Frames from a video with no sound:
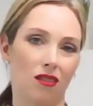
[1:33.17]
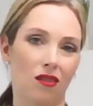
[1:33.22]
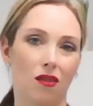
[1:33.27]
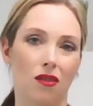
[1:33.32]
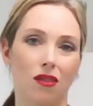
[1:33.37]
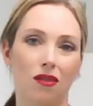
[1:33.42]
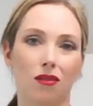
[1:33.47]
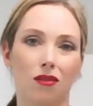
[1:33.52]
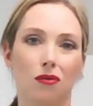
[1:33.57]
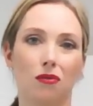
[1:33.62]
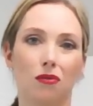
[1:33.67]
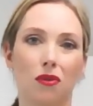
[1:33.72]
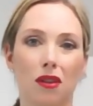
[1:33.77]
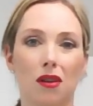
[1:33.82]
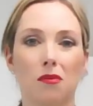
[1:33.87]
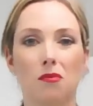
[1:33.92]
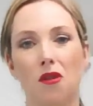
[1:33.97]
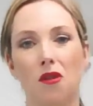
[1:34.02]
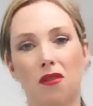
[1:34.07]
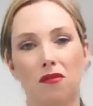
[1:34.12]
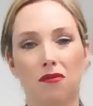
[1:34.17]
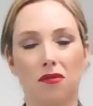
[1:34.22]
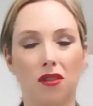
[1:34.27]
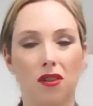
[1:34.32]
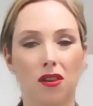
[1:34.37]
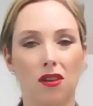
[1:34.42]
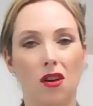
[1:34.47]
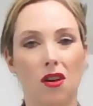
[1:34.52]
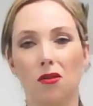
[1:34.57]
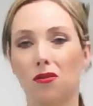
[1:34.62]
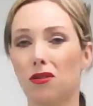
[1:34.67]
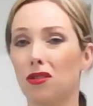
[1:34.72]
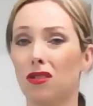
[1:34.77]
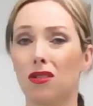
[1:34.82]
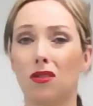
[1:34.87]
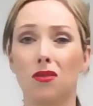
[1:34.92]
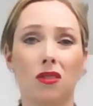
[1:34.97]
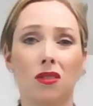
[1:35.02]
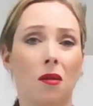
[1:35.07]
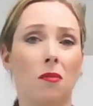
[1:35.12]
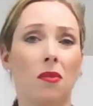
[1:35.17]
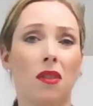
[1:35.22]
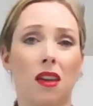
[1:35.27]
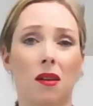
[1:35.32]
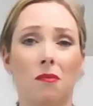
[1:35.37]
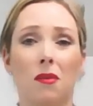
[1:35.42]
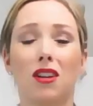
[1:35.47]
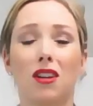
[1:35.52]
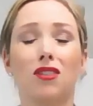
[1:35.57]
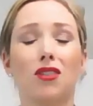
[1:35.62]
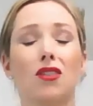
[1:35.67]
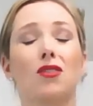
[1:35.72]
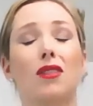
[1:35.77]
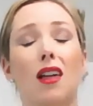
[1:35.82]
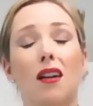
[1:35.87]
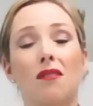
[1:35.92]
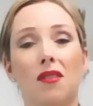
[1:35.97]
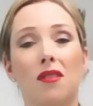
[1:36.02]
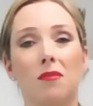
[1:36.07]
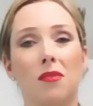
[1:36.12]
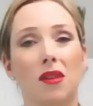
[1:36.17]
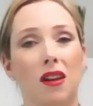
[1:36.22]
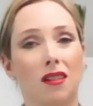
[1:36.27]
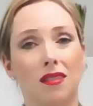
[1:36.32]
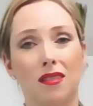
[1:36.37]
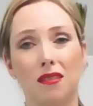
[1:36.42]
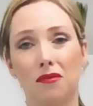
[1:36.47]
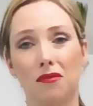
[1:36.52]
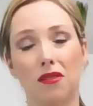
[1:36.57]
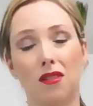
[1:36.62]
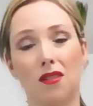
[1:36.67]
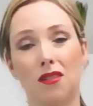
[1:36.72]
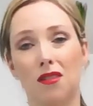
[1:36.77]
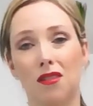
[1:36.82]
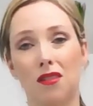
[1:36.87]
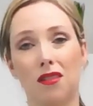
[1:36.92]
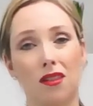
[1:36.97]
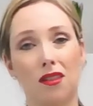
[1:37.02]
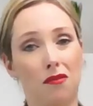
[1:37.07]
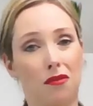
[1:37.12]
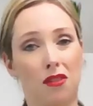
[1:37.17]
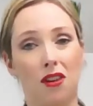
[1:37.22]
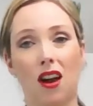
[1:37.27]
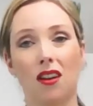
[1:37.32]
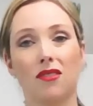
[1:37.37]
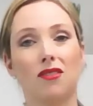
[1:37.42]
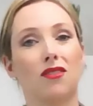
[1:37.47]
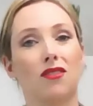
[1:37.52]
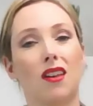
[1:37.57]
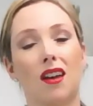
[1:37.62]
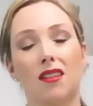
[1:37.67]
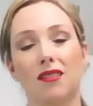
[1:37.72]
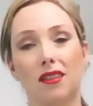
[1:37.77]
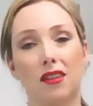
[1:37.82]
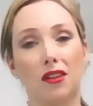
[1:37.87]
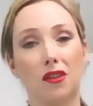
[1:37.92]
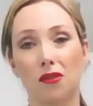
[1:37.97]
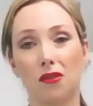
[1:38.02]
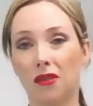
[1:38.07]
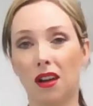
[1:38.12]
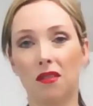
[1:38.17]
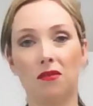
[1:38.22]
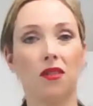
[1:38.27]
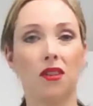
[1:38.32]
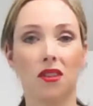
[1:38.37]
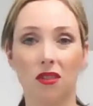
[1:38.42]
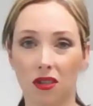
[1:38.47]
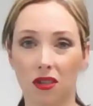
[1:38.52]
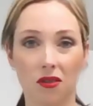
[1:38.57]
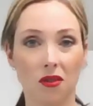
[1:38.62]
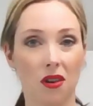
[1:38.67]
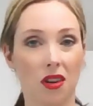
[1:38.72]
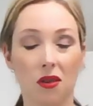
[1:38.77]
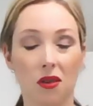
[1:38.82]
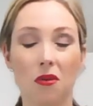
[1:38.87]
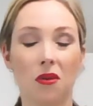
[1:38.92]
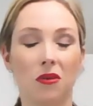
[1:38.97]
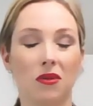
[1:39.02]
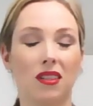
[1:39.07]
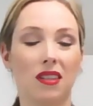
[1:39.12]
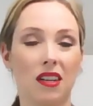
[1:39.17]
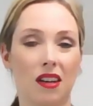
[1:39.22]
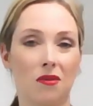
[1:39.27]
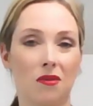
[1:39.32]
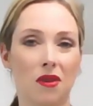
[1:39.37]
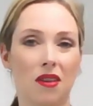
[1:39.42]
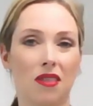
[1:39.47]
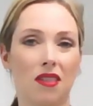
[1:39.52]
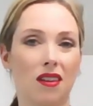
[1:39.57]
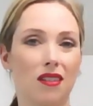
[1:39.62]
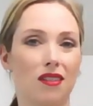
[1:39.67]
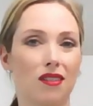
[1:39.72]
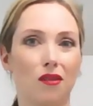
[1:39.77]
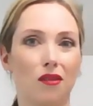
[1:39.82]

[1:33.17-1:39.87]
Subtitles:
So this is really important for you to know. Just do something and make sure you love it, because if you're exercising and you don't love what you're doing, you won't stick with it.